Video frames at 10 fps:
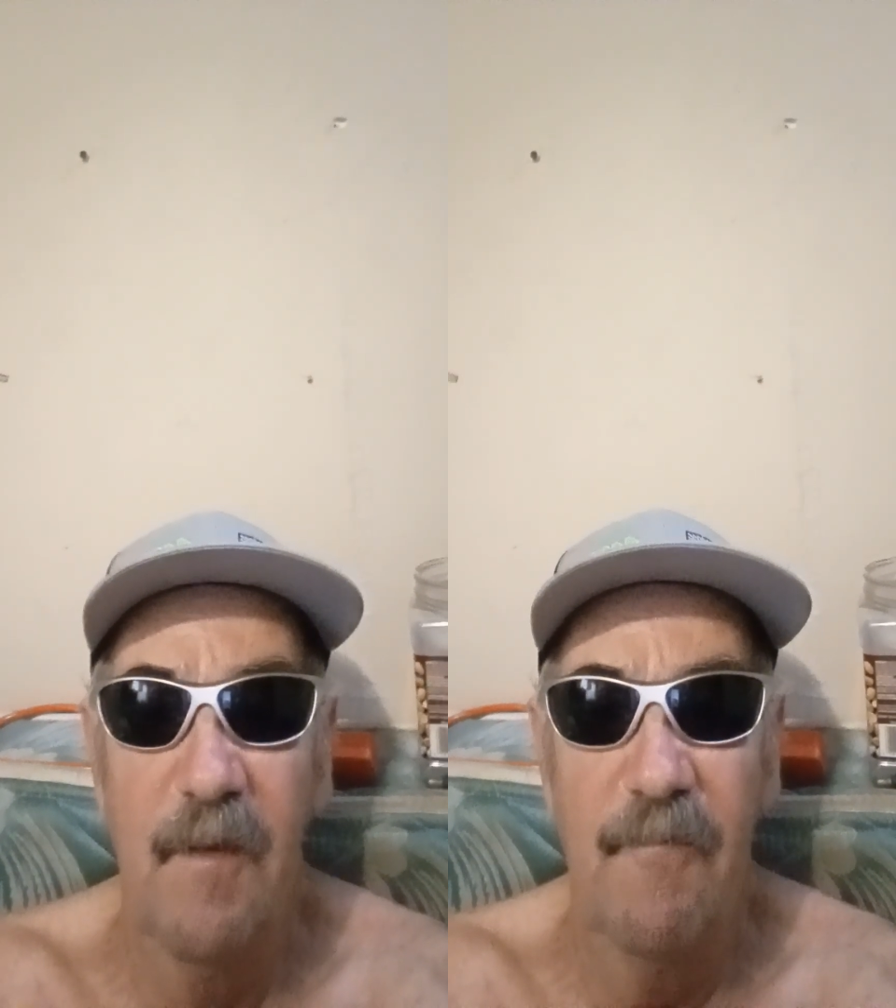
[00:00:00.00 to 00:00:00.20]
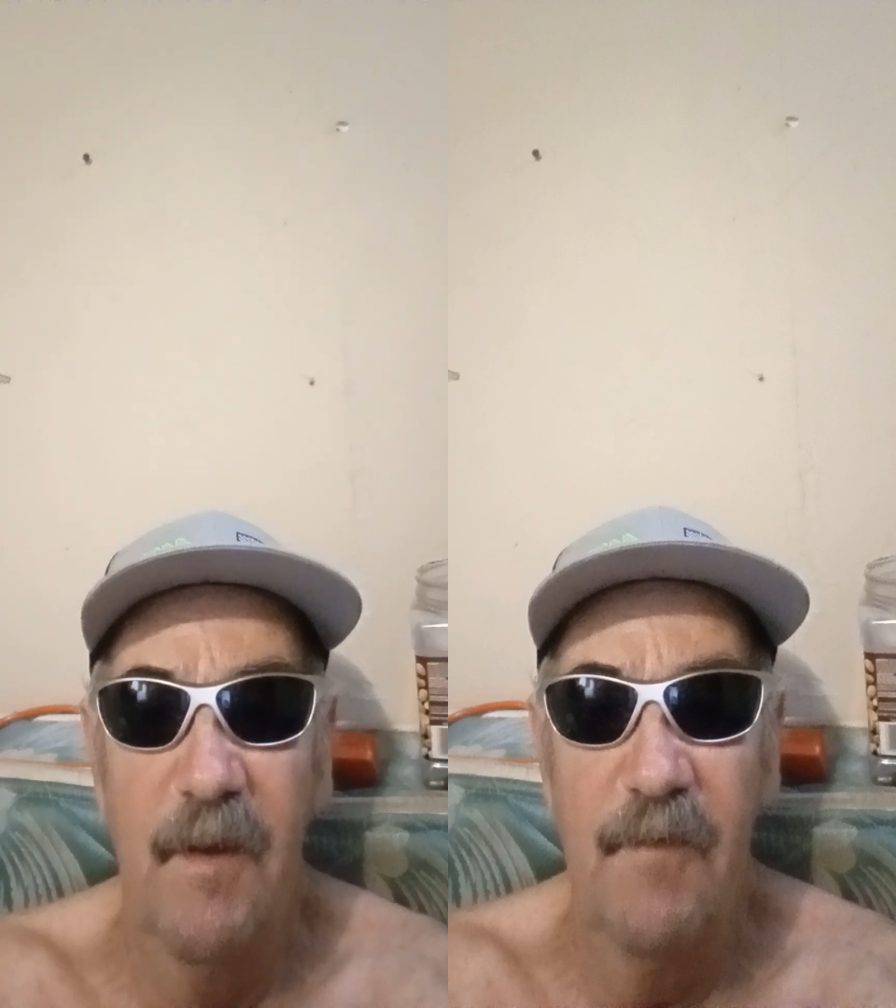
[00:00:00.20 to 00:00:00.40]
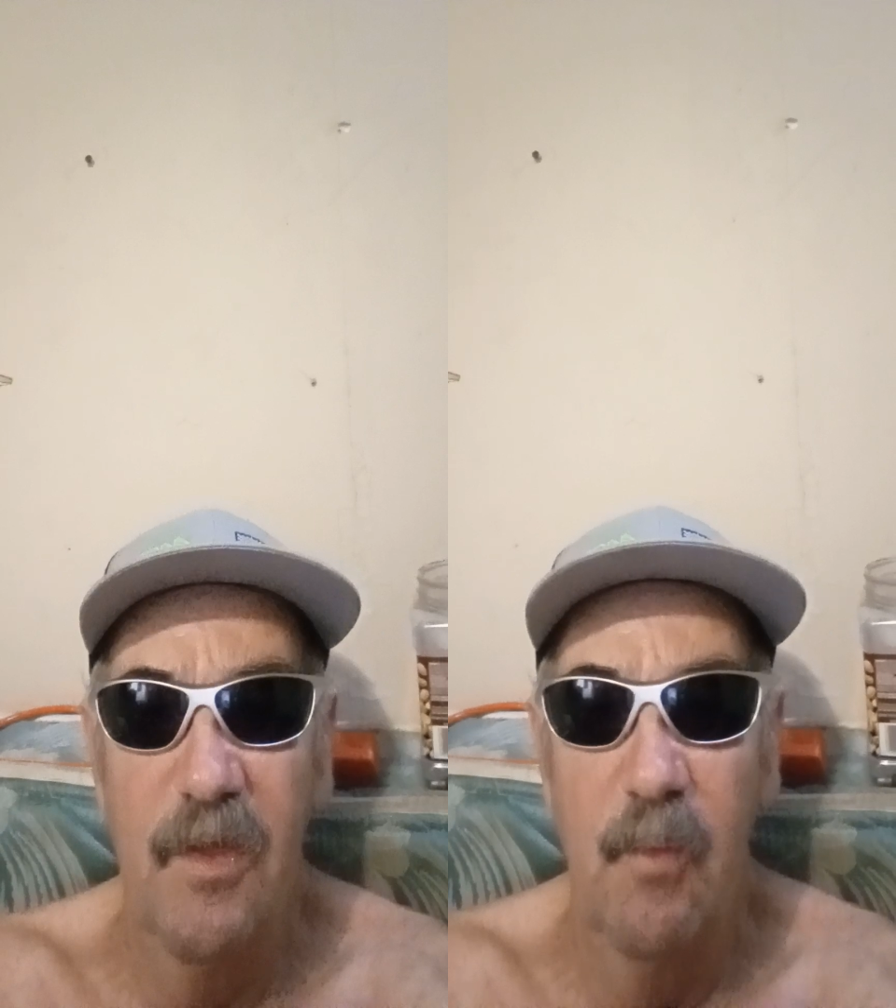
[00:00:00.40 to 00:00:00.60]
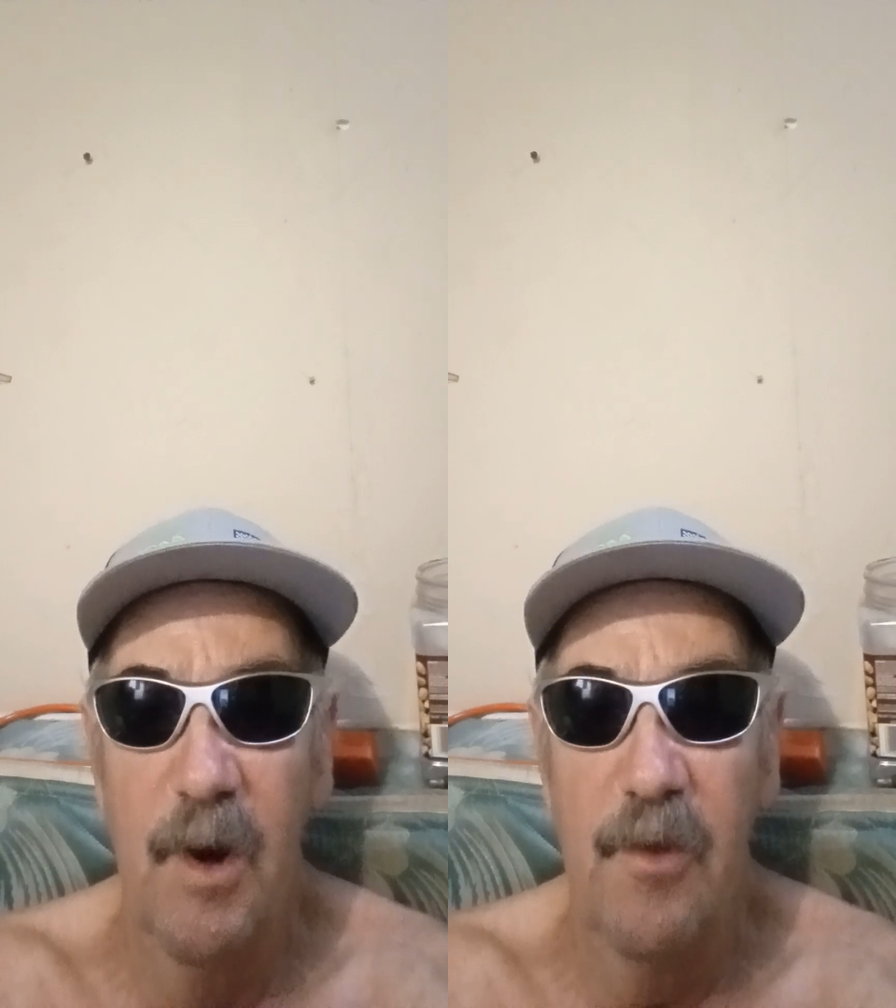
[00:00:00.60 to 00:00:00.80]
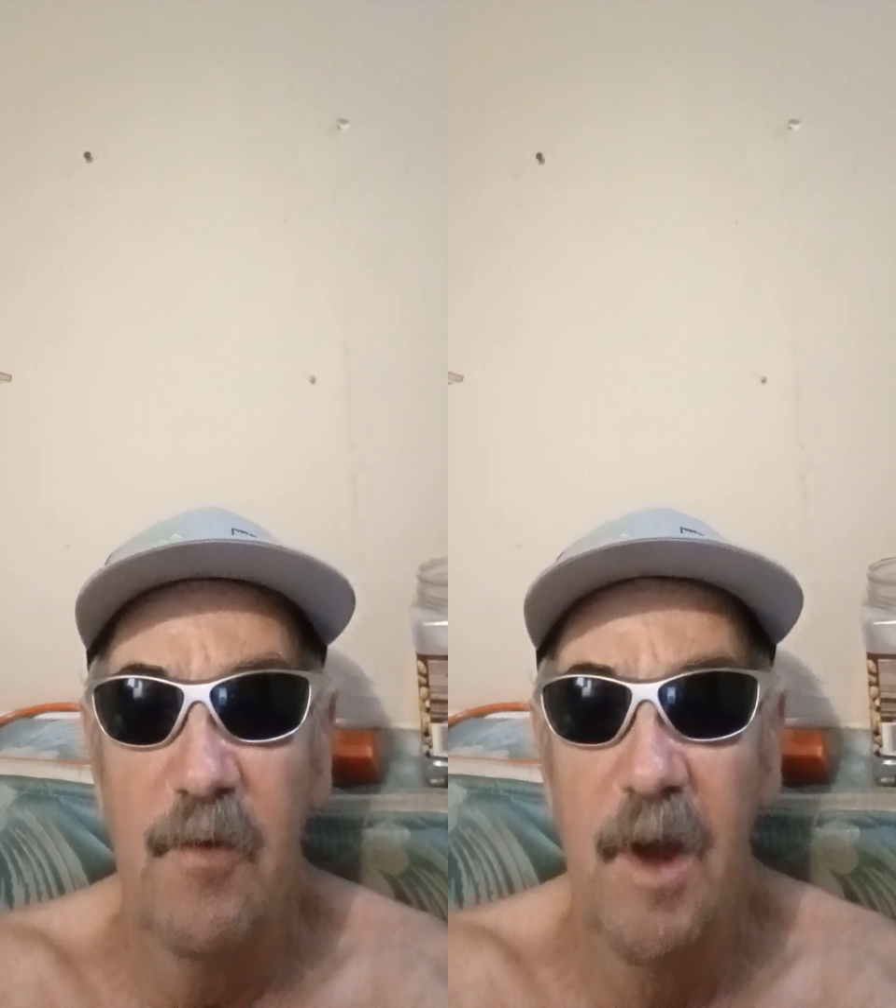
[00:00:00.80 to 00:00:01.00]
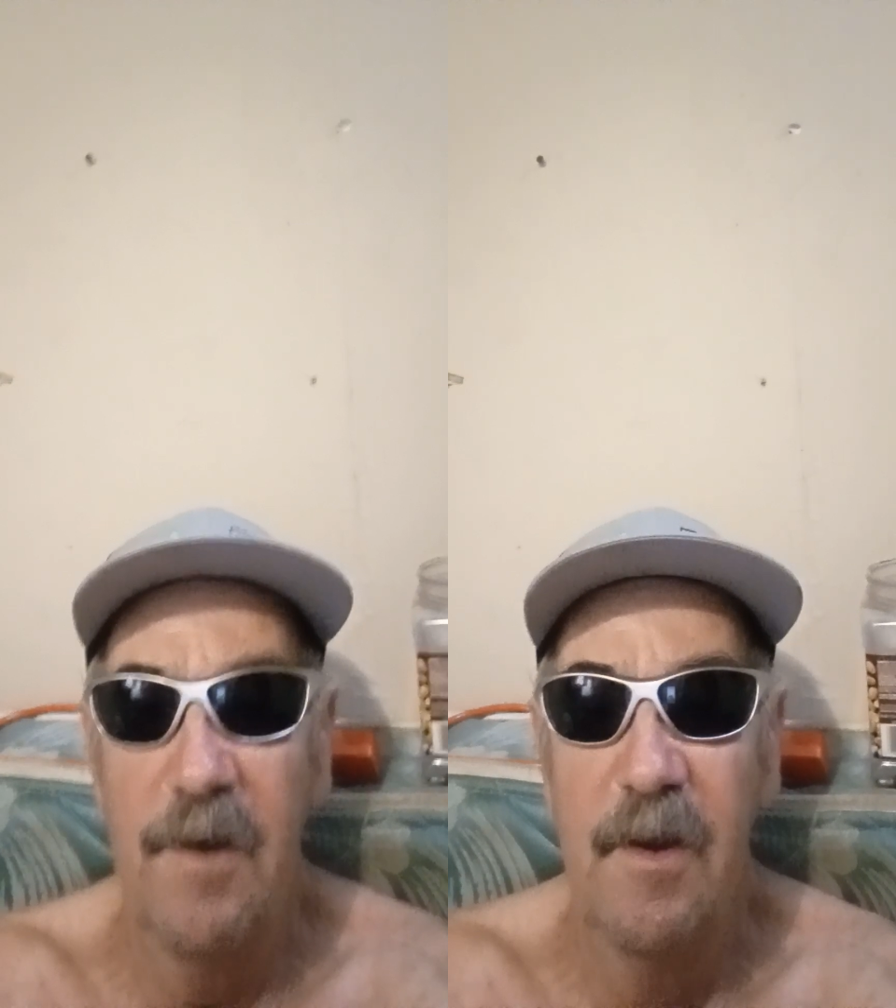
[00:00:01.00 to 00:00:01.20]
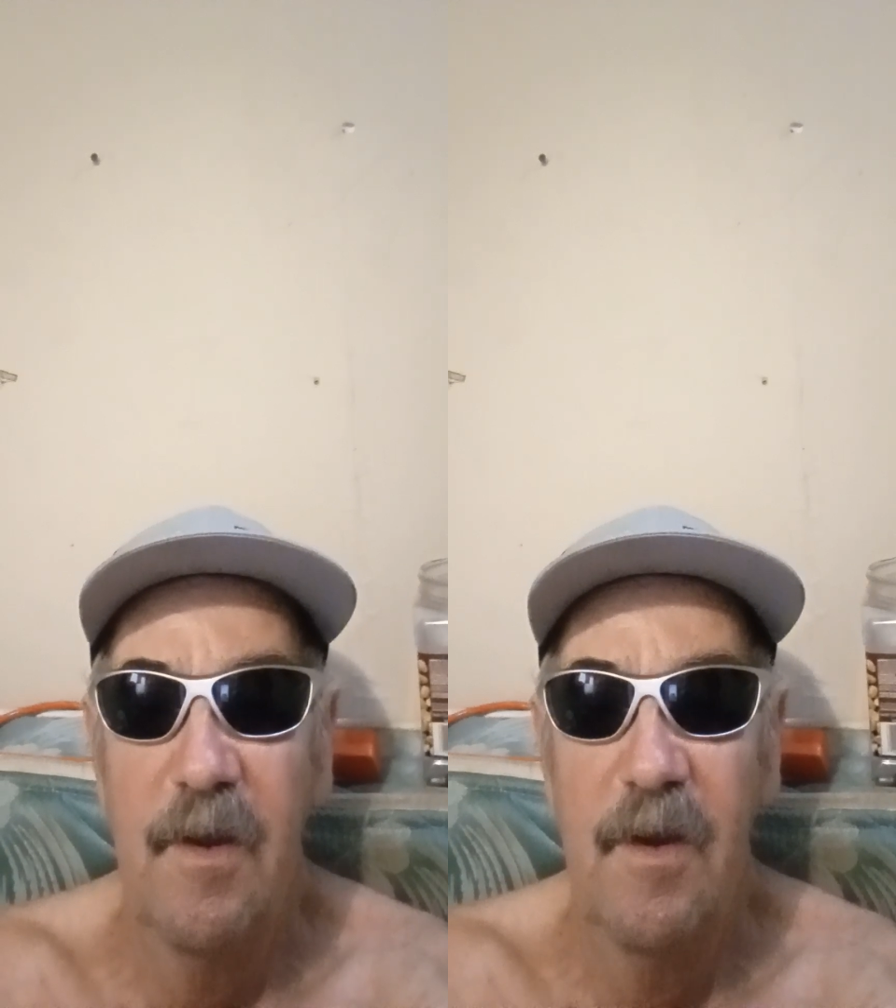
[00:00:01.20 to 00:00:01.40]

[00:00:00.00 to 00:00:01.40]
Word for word: if, if this works or not.